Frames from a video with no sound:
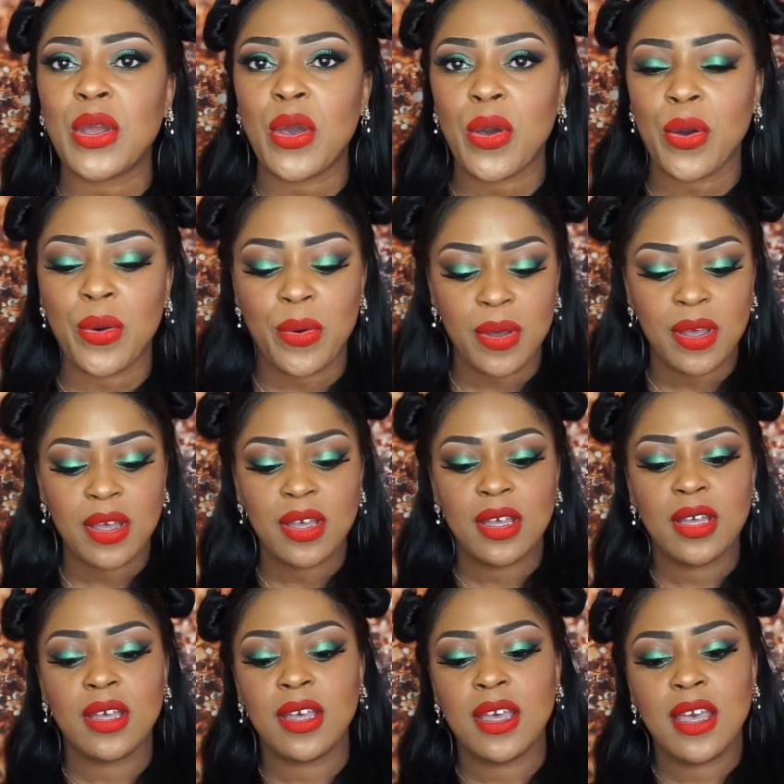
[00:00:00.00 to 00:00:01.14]
& Co.
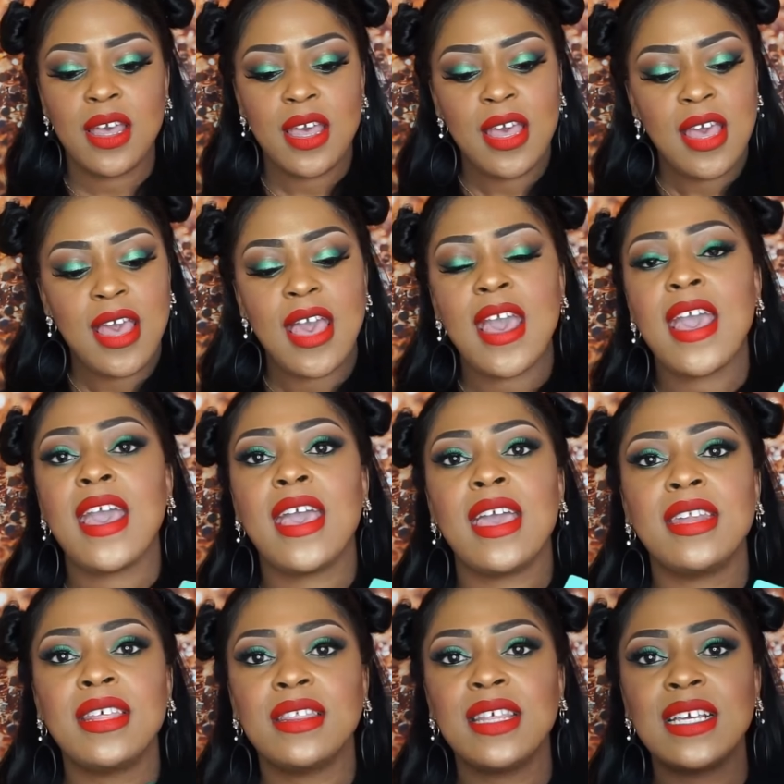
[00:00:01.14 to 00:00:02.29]

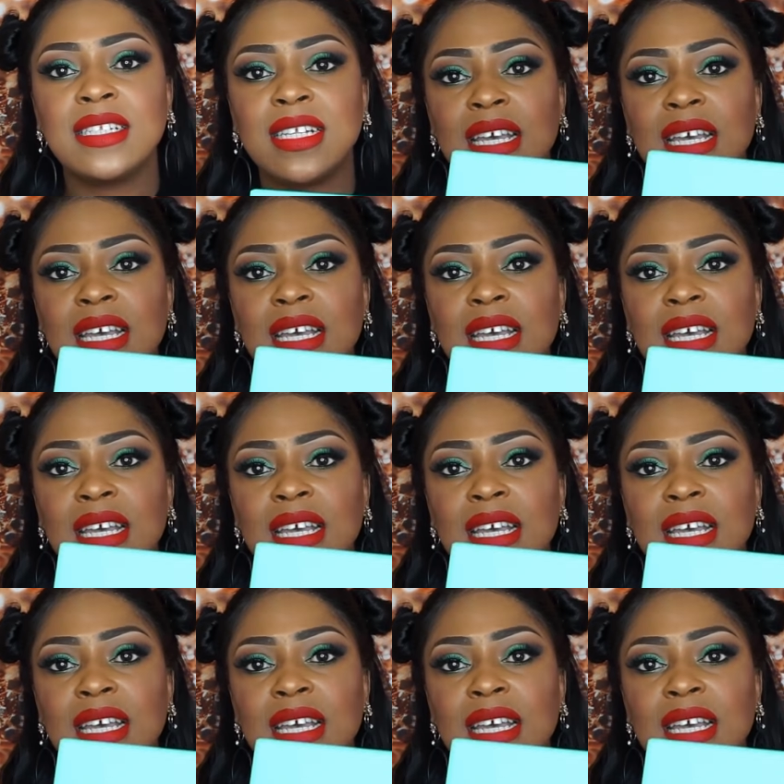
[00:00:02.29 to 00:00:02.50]
And this